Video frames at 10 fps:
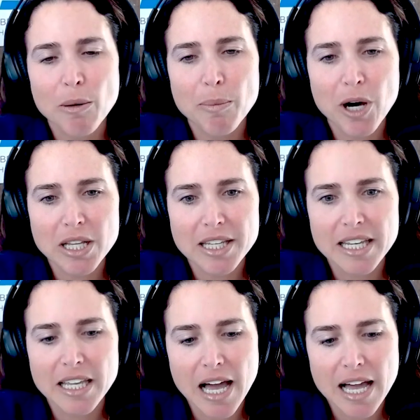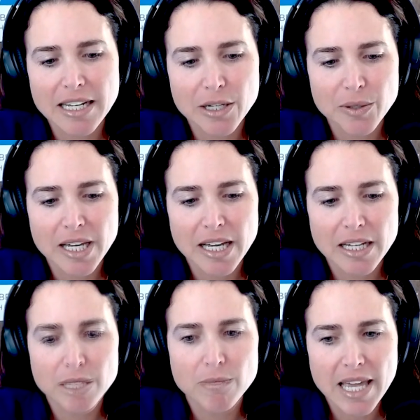uh, Polly, I know
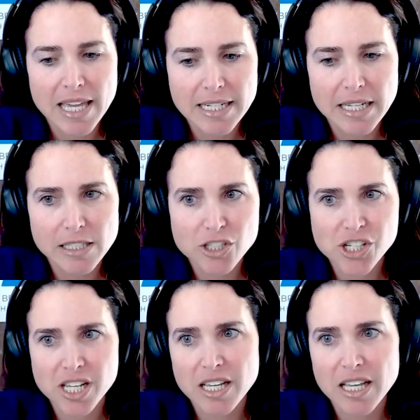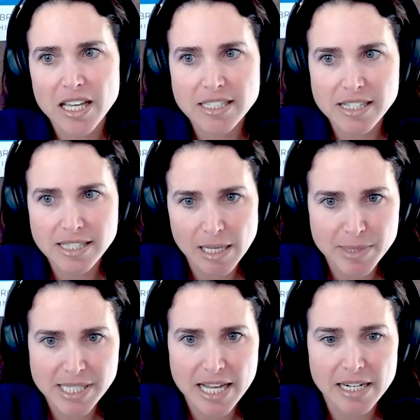that ADHD is a
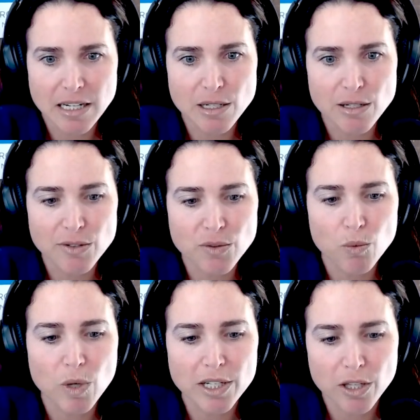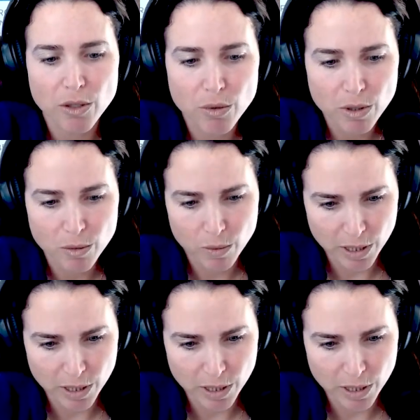subset of what you work